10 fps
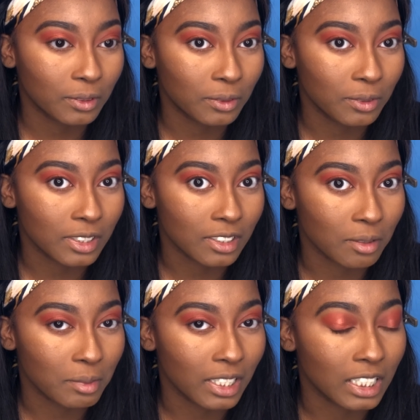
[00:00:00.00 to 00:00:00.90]
oh, this gonna
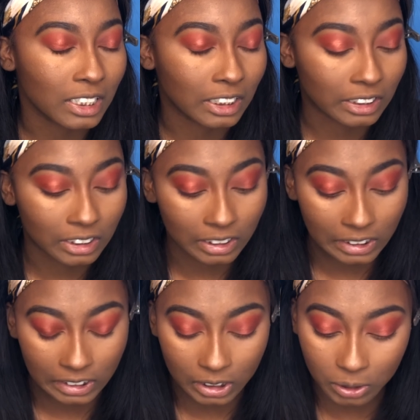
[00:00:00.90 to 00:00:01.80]
be a
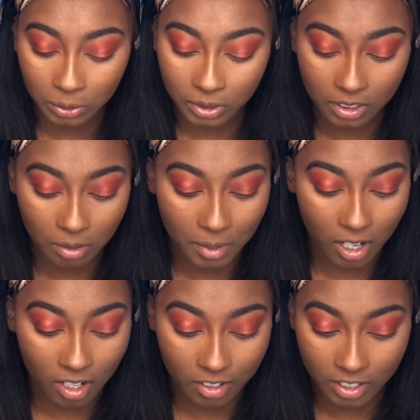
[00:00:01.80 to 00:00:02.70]
oh, this gonna be a
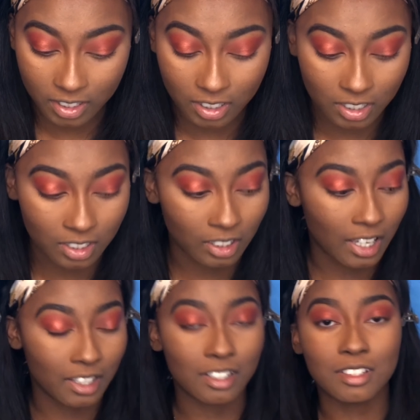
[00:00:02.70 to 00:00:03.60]
hard transition.
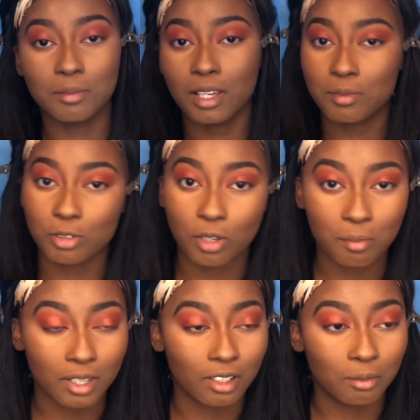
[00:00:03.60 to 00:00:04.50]
Like sometimes you don't be
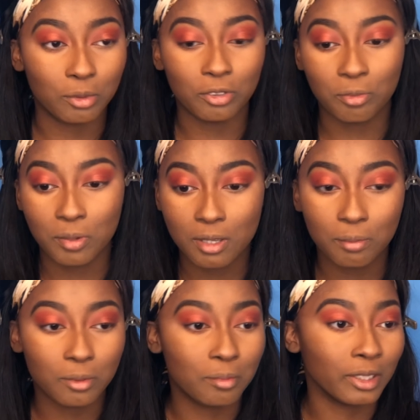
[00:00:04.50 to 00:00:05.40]
in the mood for
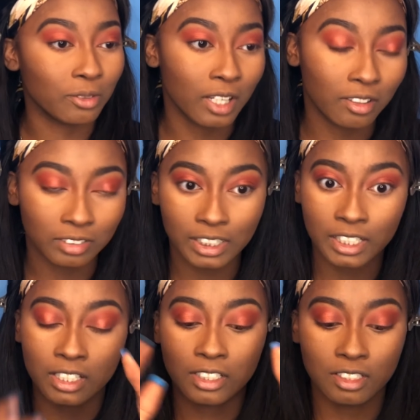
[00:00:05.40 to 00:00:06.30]
people, mental health
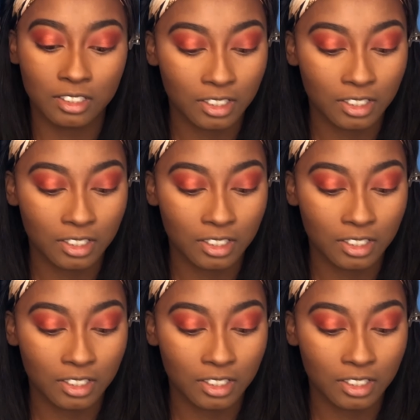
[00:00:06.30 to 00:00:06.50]
days,